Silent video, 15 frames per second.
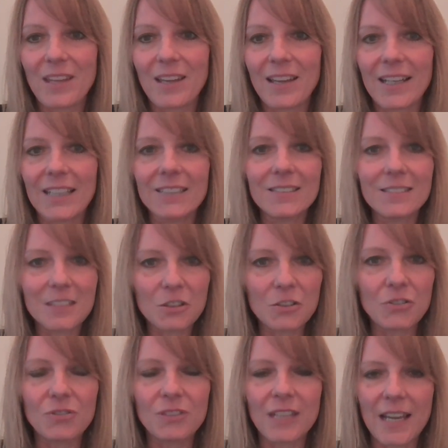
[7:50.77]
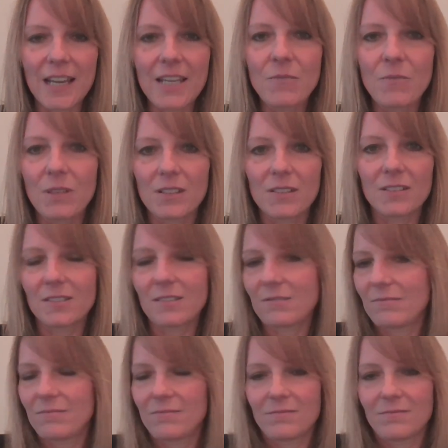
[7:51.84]
And then still today, what
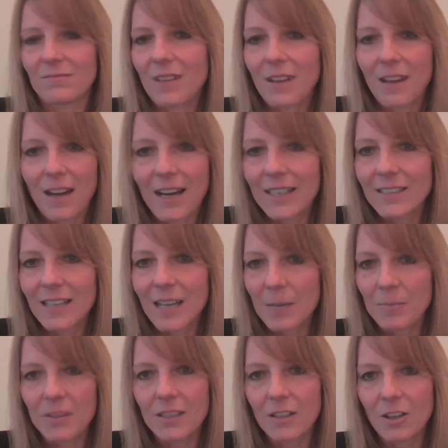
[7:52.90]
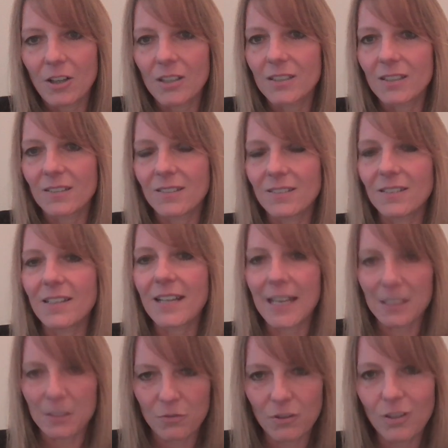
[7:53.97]
I tap in a lot is the
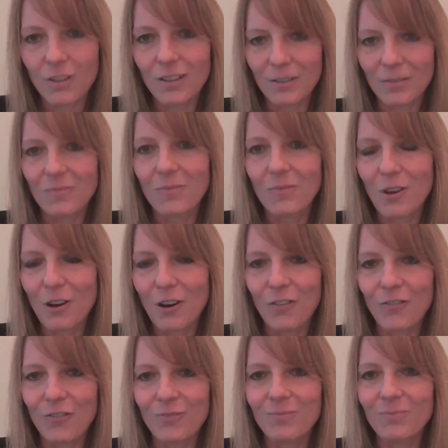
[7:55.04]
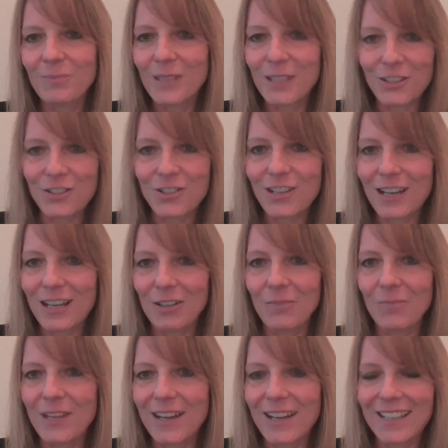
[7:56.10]
network of P&G
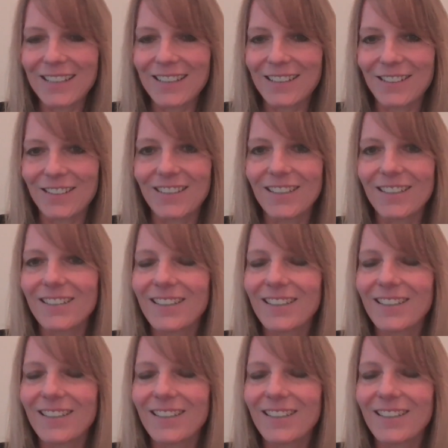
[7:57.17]
alumni that are